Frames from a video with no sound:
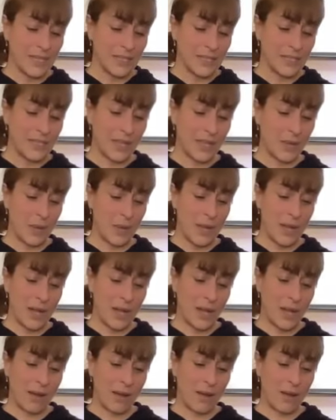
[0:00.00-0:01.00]
So
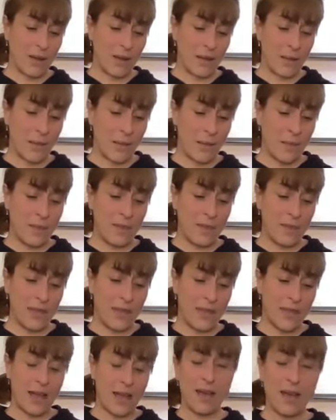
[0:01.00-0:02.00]

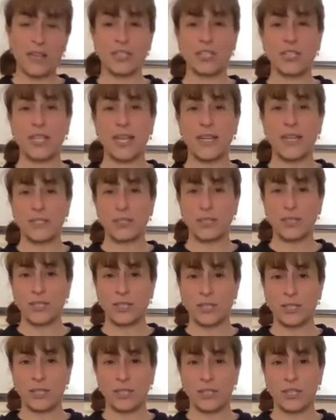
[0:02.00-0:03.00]
the Ashtanga
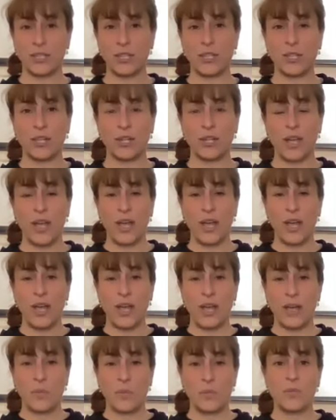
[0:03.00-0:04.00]
tradition,
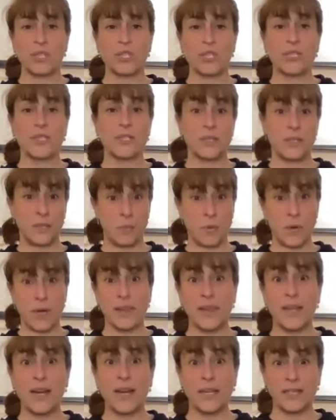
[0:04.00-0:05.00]
which is the
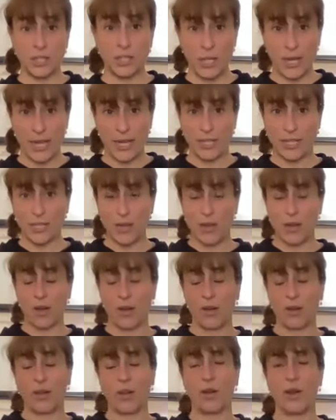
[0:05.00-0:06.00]
one that I trained
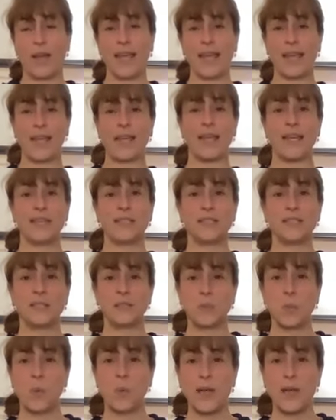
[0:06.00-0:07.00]
on,
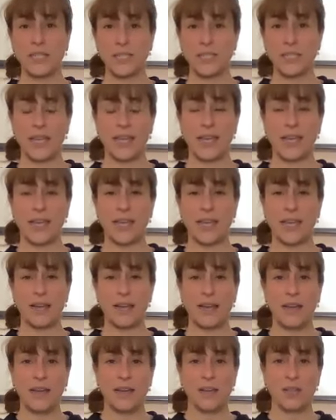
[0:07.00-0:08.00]
is quite
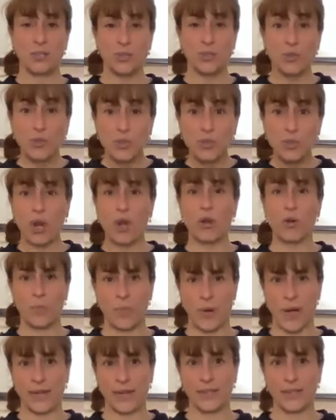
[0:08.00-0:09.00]
a strong
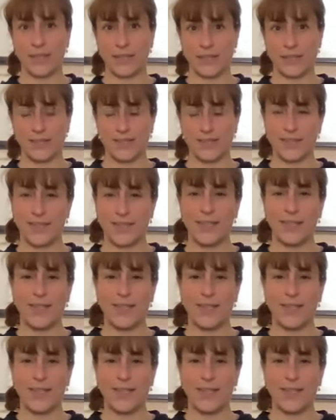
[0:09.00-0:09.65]
practice.